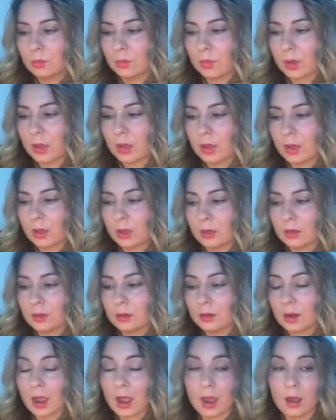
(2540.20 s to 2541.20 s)
But
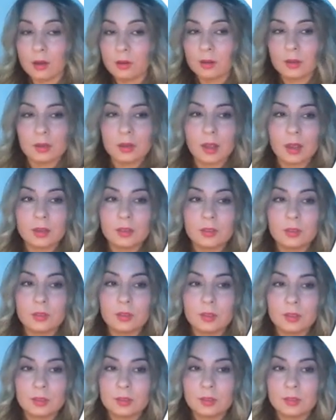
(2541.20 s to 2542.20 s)
how did I do
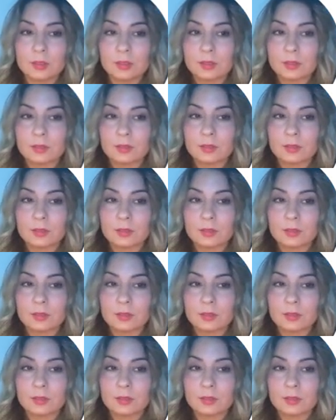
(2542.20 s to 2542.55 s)
this?